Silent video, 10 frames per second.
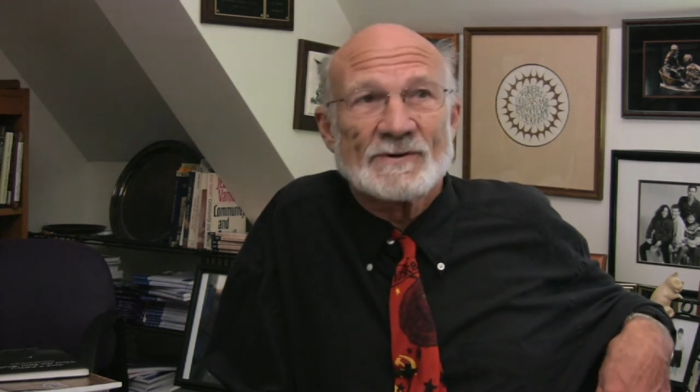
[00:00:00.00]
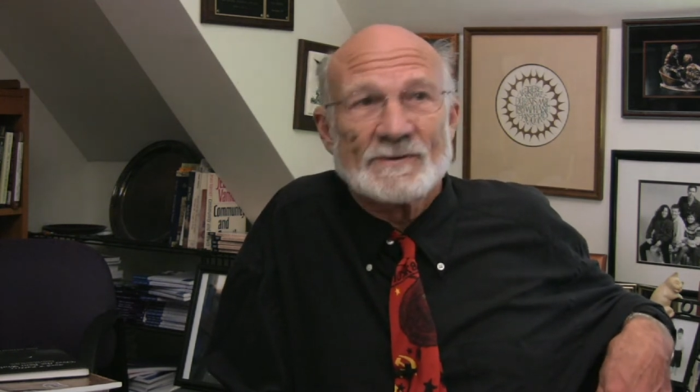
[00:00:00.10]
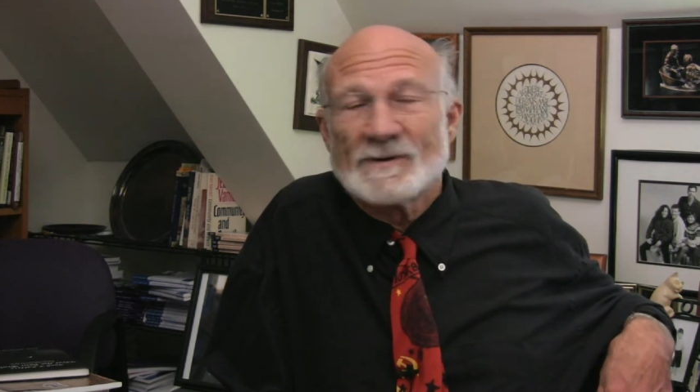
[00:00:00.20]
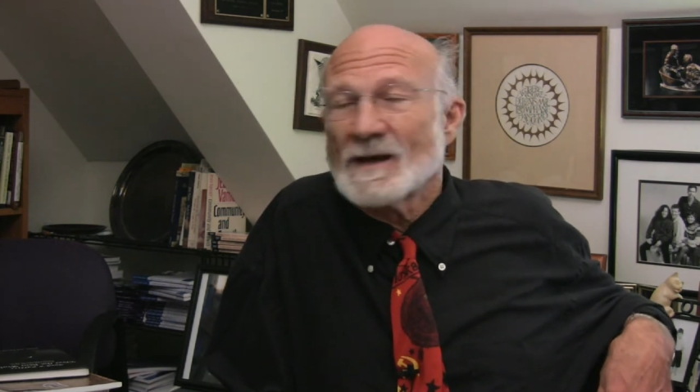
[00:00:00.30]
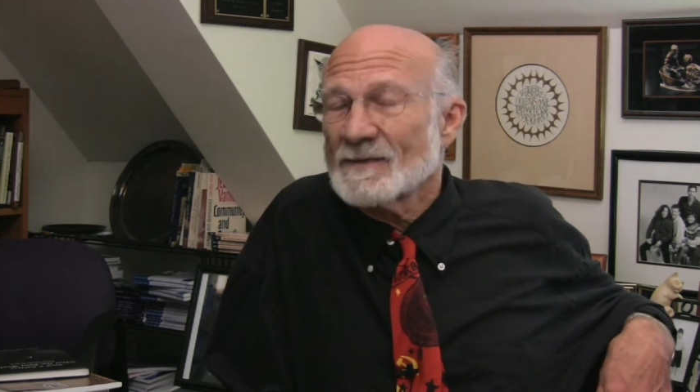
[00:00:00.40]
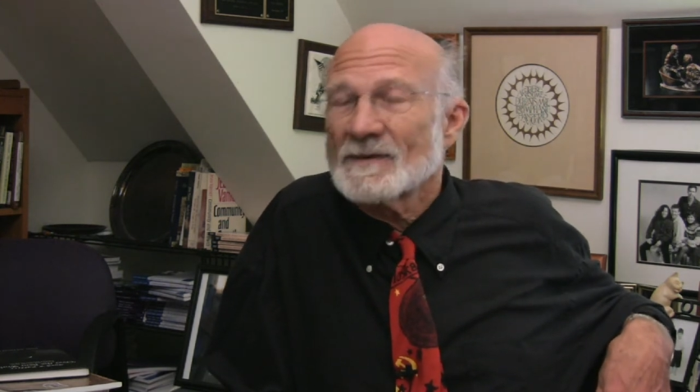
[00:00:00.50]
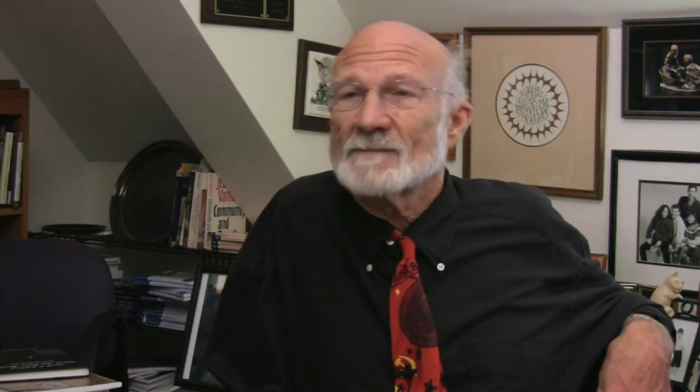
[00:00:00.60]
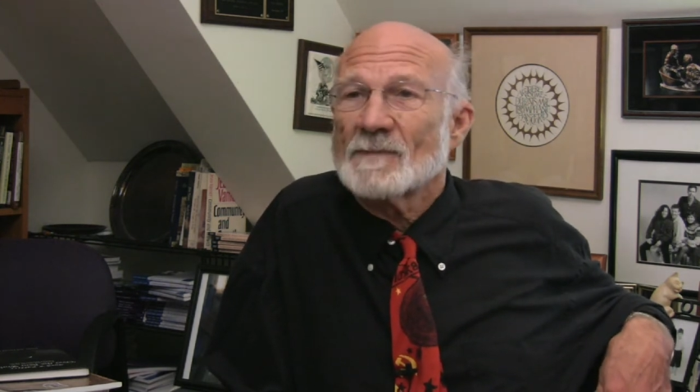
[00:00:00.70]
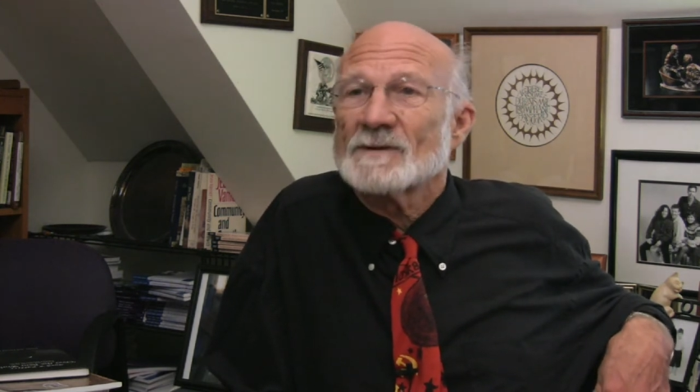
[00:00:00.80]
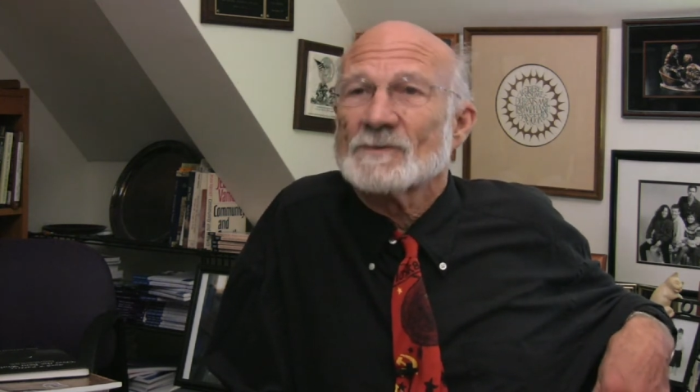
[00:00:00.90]
do
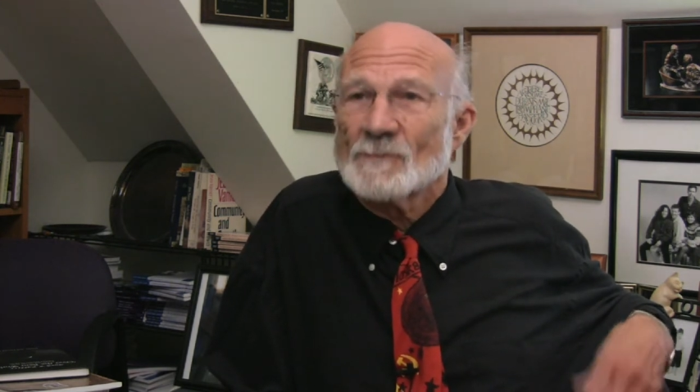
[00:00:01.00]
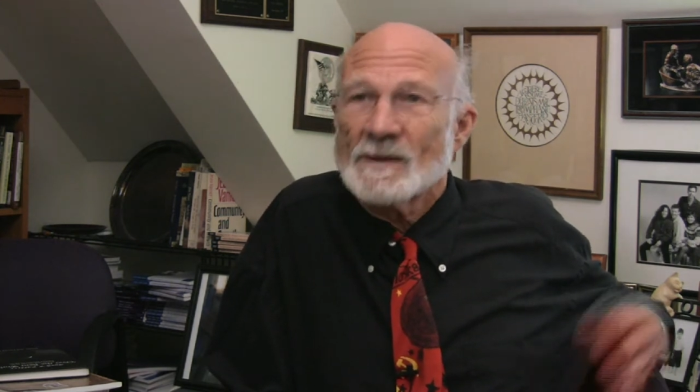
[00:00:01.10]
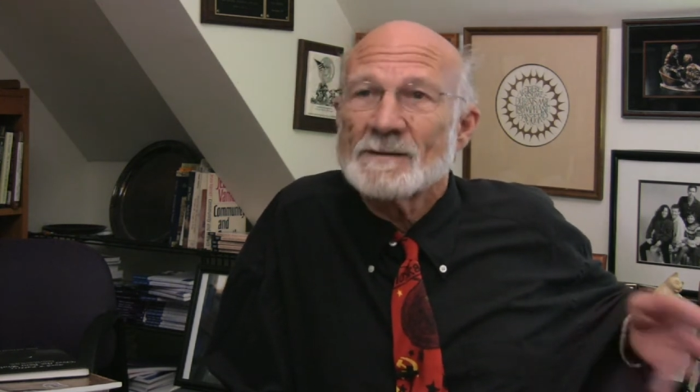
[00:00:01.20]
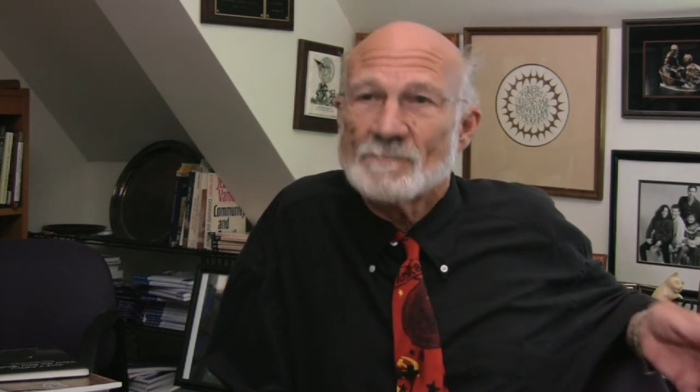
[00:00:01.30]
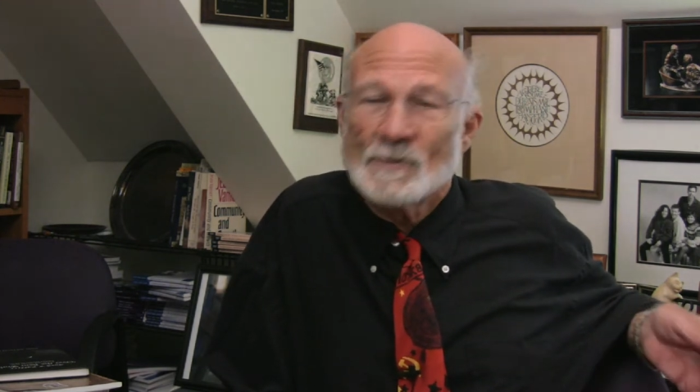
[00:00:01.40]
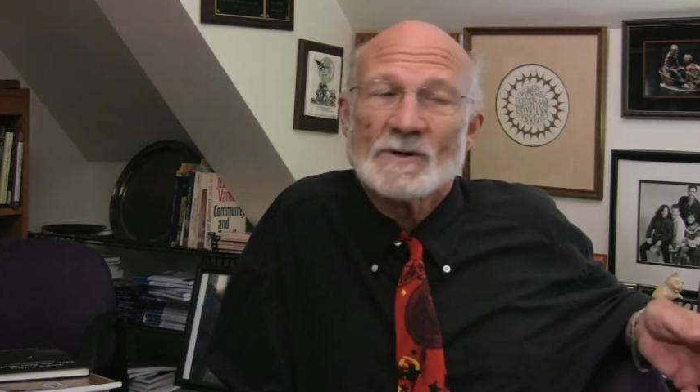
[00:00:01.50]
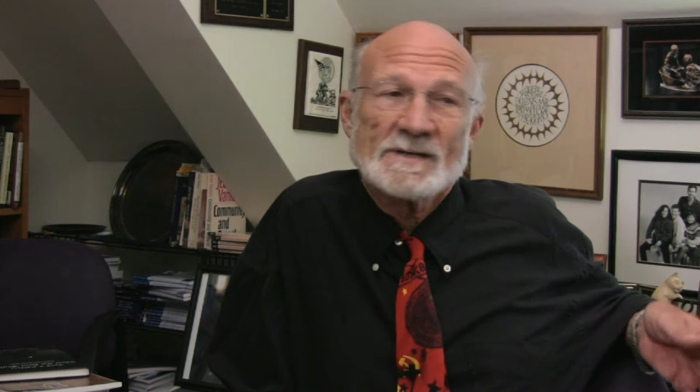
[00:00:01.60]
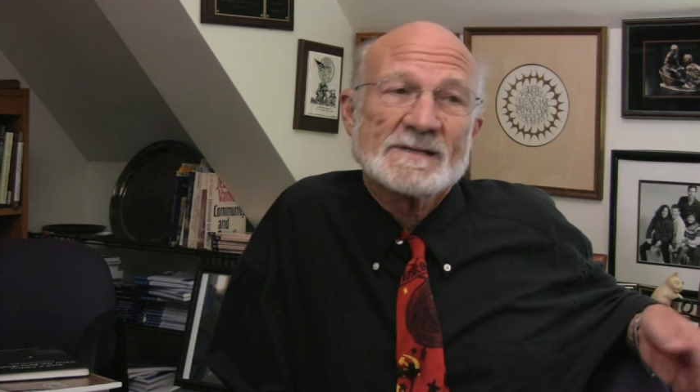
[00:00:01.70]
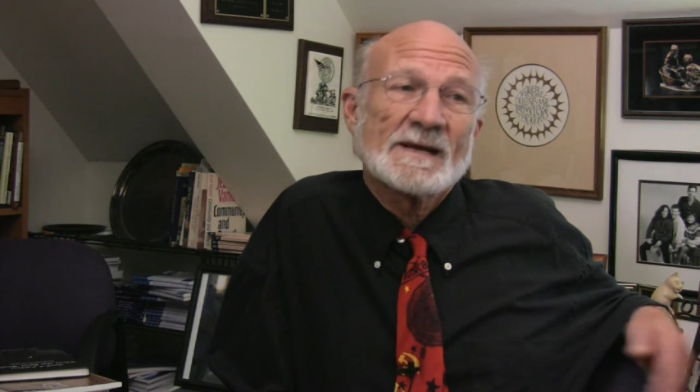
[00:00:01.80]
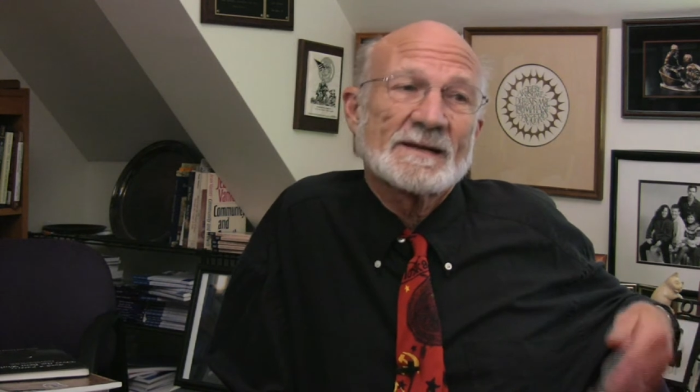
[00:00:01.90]
nothing but to read
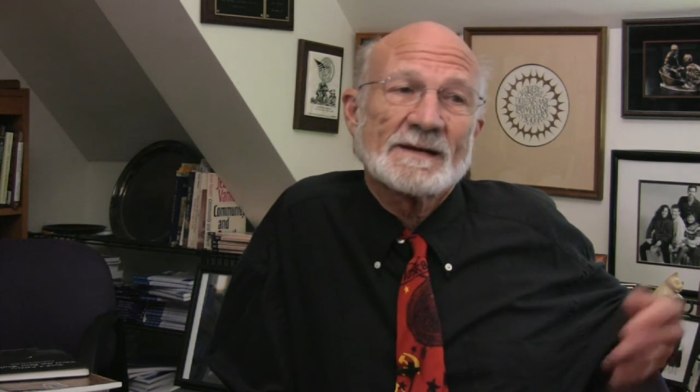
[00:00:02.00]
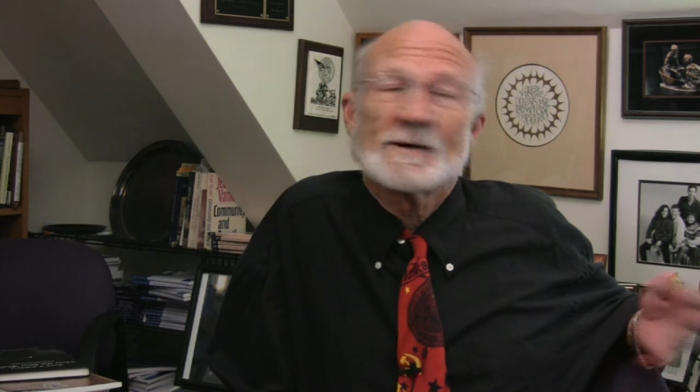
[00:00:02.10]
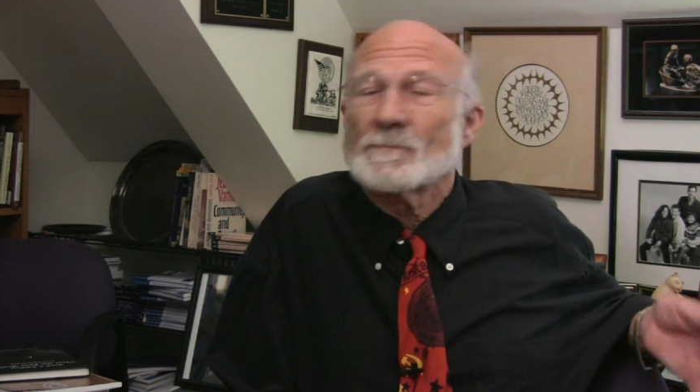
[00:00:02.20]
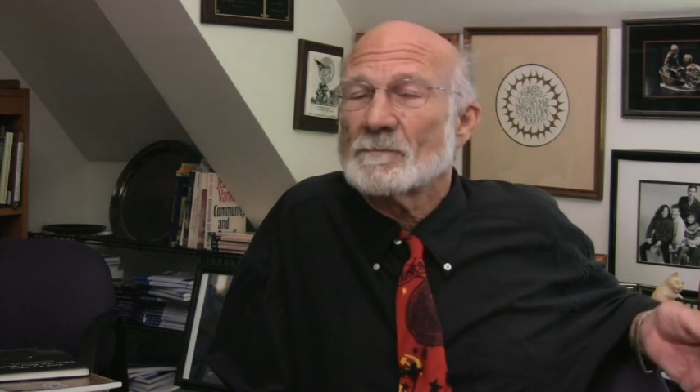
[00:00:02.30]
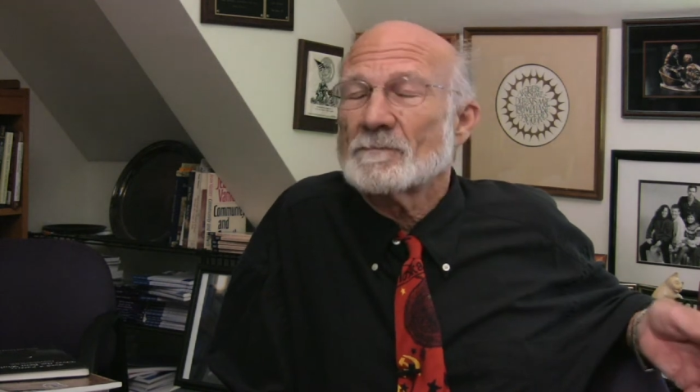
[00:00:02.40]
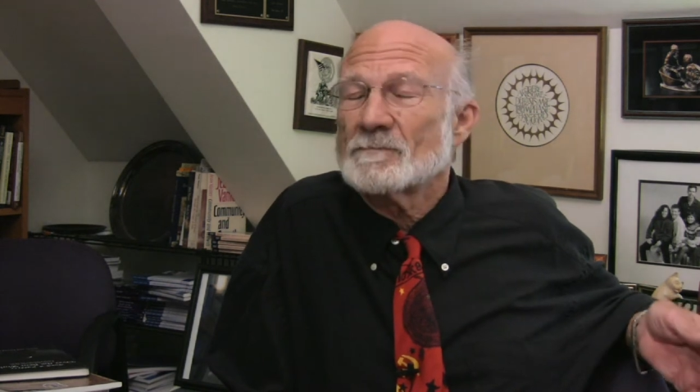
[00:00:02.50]
books and to help